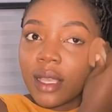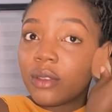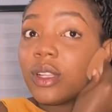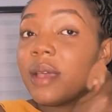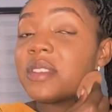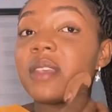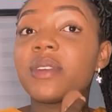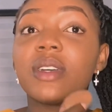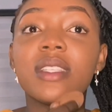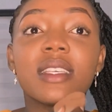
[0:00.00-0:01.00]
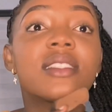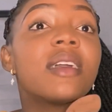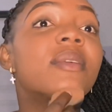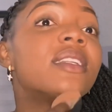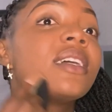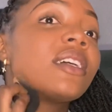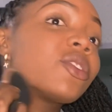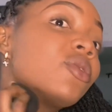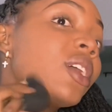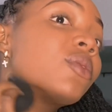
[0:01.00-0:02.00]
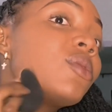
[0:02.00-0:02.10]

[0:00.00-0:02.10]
don't let me say because there's time and then I should now slow